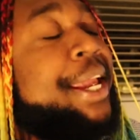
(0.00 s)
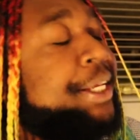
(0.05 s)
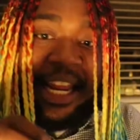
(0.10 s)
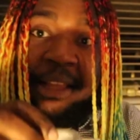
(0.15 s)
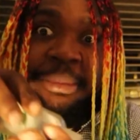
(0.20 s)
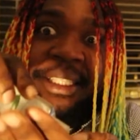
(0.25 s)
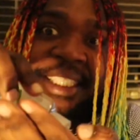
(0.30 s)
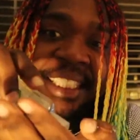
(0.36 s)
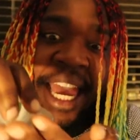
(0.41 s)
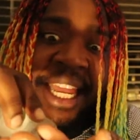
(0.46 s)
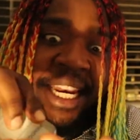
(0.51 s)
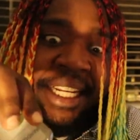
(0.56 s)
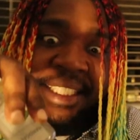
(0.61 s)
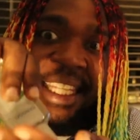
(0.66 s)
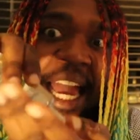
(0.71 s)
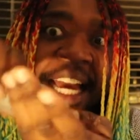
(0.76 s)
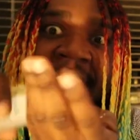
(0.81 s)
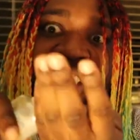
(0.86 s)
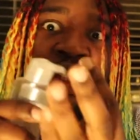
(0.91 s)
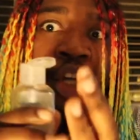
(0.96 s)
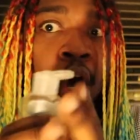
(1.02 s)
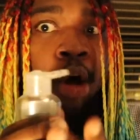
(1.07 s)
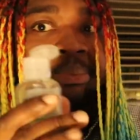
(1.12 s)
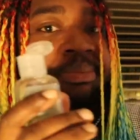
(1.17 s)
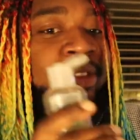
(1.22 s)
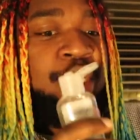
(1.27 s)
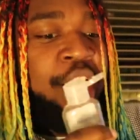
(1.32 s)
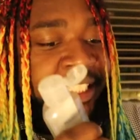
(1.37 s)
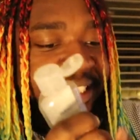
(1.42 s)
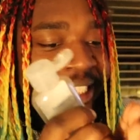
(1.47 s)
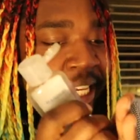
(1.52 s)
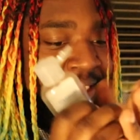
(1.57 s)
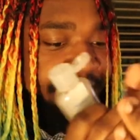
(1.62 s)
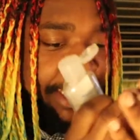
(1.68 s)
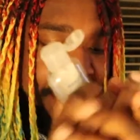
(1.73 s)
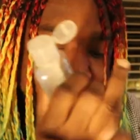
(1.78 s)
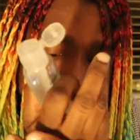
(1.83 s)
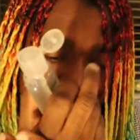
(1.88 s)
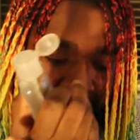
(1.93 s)
Let me sanitize some
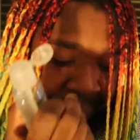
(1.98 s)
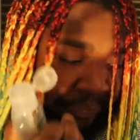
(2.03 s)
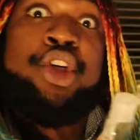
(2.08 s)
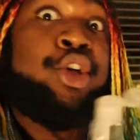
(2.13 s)
nonsense here.